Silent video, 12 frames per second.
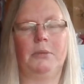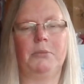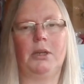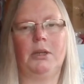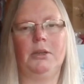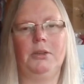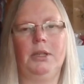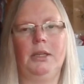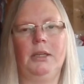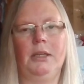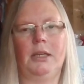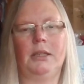
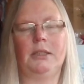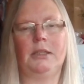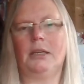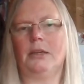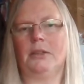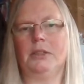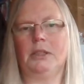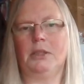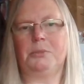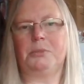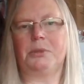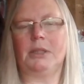clothing and our
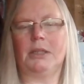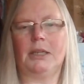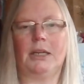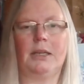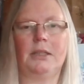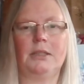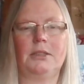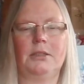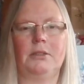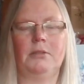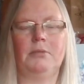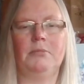eco print cards
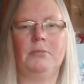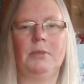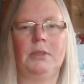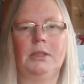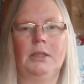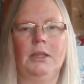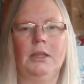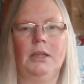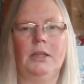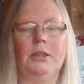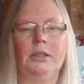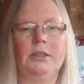and
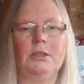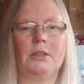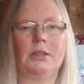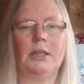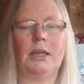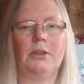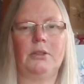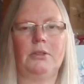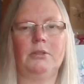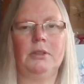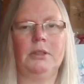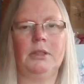things like that
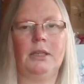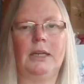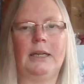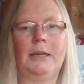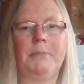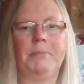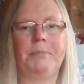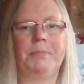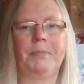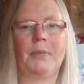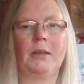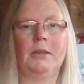along.
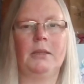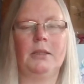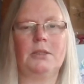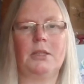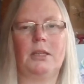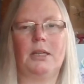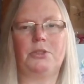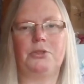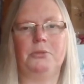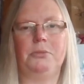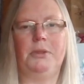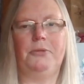So that
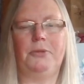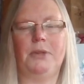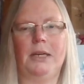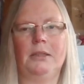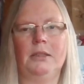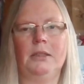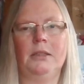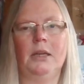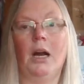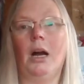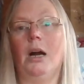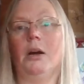should be fun.
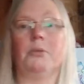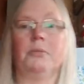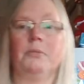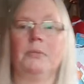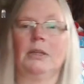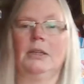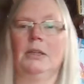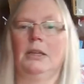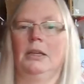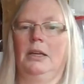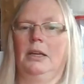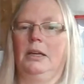Oh,
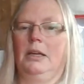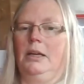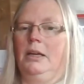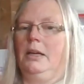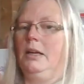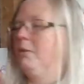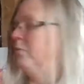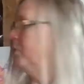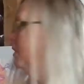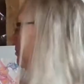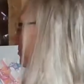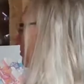and
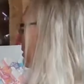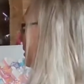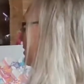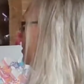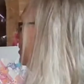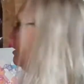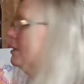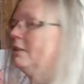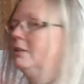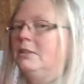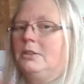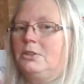we completed
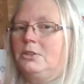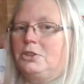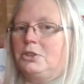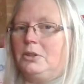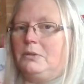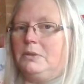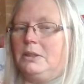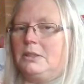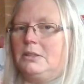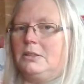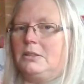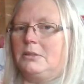the shelving
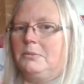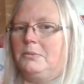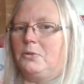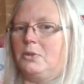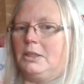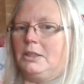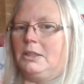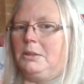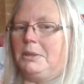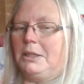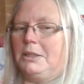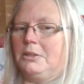system for the
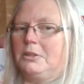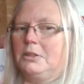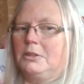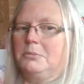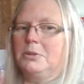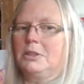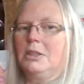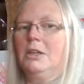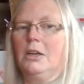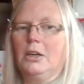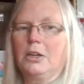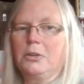eBay items.
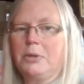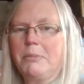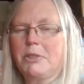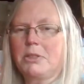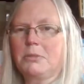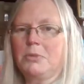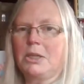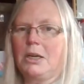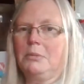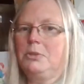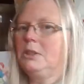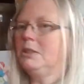I grabbed some tubs